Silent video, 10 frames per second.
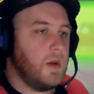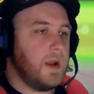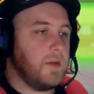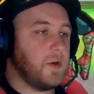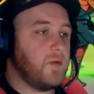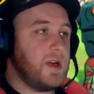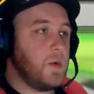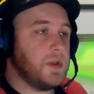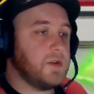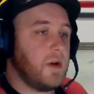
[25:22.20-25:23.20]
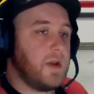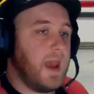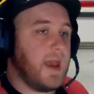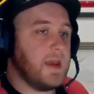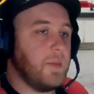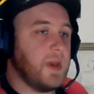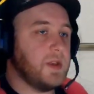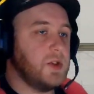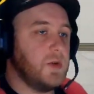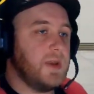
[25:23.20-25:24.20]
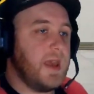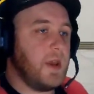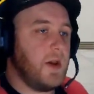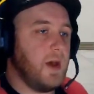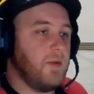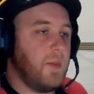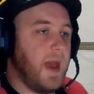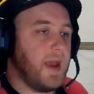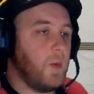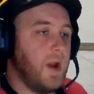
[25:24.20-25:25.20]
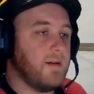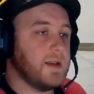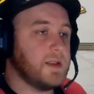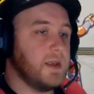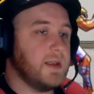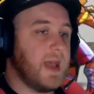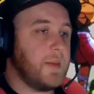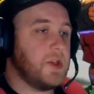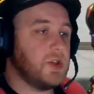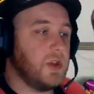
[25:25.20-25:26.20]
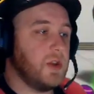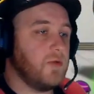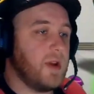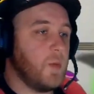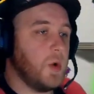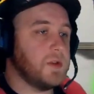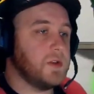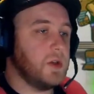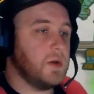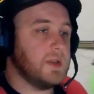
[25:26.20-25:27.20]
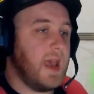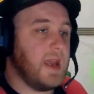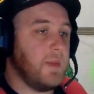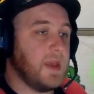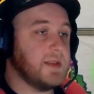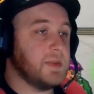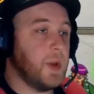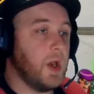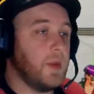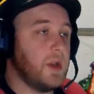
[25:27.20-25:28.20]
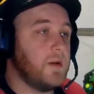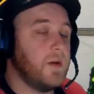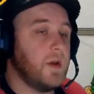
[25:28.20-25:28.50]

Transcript: Now, the green ones are okay because you can get your health back, whereas the damage that the green ones do to enemies is permanent.